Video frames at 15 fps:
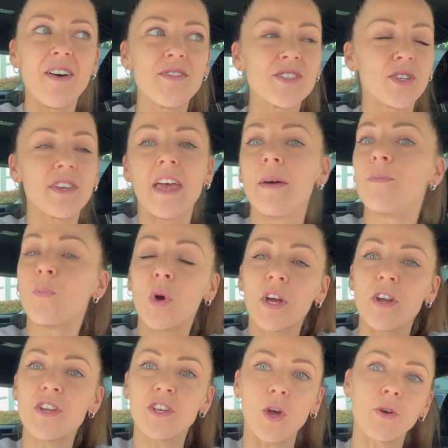So yeah, we're
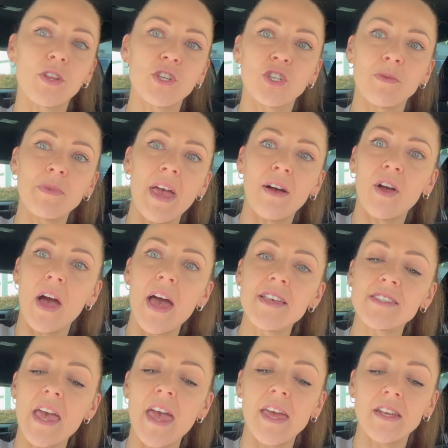going to go to the gym now,
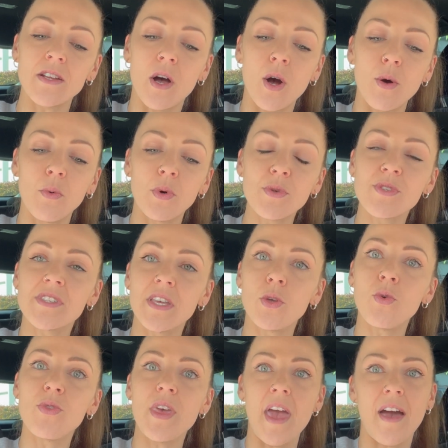guys, and I will see
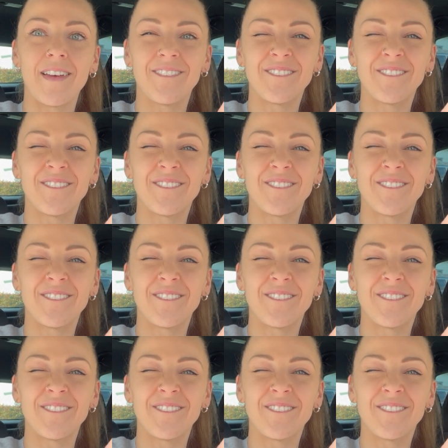you there.